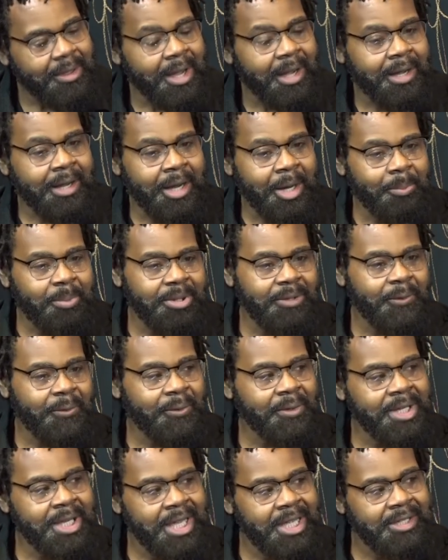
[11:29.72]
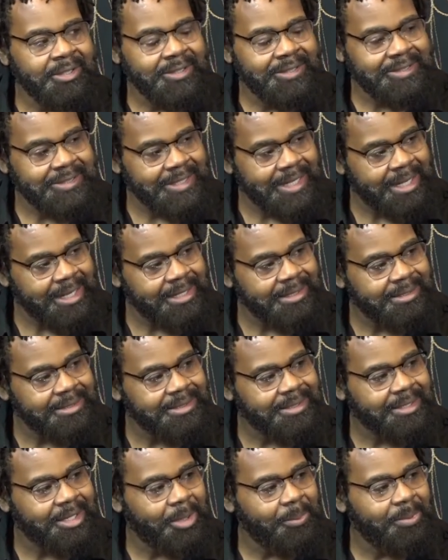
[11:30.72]
A couple of free agent
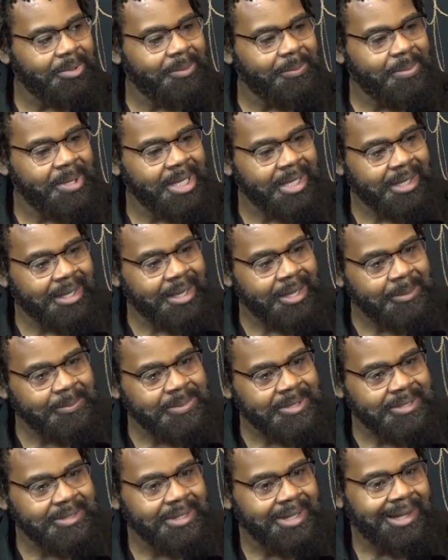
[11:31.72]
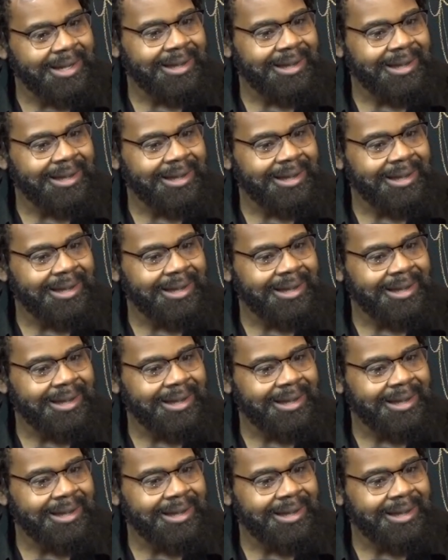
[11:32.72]
signings, a couple of pickups,